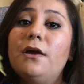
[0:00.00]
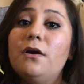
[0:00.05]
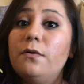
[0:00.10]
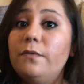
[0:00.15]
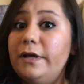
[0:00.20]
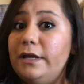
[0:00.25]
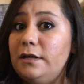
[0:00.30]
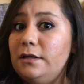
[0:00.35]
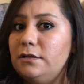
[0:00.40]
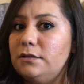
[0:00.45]
go
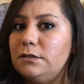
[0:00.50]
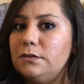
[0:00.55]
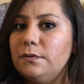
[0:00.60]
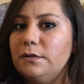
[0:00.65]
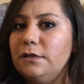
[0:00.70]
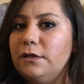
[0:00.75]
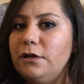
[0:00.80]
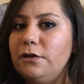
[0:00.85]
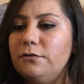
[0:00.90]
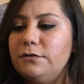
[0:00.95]
in and do
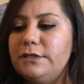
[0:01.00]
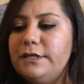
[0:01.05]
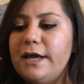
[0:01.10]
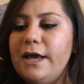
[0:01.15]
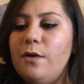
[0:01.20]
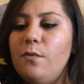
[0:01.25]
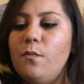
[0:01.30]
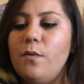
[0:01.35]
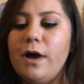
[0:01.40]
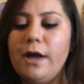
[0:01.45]
a little
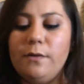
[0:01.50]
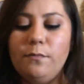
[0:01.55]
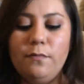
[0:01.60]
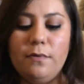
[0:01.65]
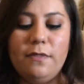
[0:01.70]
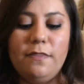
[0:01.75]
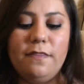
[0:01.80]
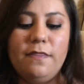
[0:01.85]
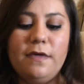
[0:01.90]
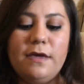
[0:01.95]
DIY
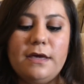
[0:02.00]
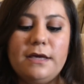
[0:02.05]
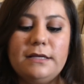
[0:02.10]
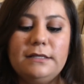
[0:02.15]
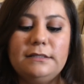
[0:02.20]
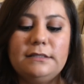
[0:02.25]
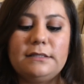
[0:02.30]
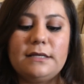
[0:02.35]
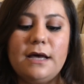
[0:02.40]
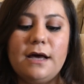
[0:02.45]
with
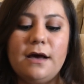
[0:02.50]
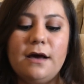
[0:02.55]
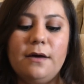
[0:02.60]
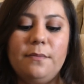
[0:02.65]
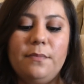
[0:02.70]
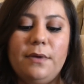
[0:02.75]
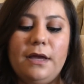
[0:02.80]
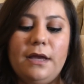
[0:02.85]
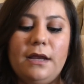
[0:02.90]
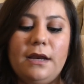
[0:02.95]
this,
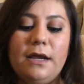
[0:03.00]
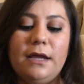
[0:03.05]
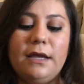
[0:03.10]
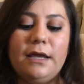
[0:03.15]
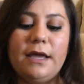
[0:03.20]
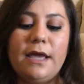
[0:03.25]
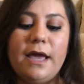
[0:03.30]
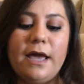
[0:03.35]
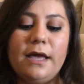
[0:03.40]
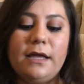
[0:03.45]
and I
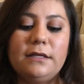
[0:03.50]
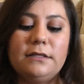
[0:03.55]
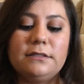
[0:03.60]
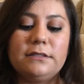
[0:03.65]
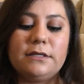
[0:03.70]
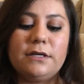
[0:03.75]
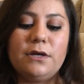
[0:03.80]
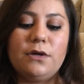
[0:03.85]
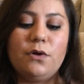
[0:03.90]
can't